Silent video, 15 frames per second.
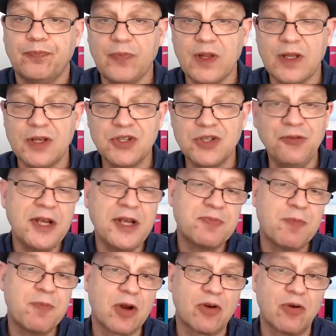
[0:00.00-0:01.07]
So
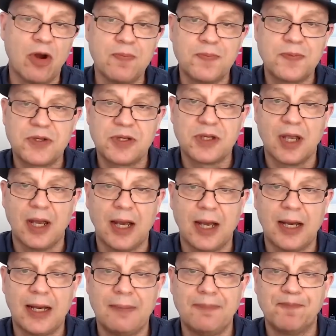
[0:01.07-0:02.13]
Facebook groups,
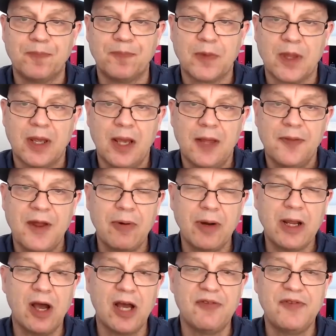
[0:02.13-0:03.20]
they're a
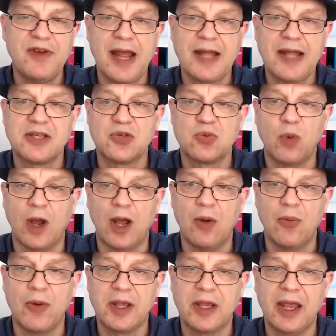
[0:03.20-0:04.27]
kind of net as well,
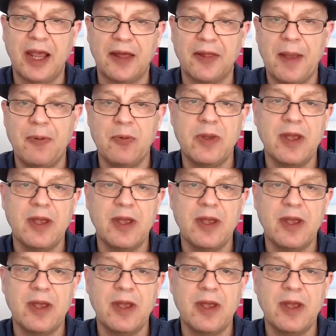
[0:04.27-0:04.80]
where you can gather people.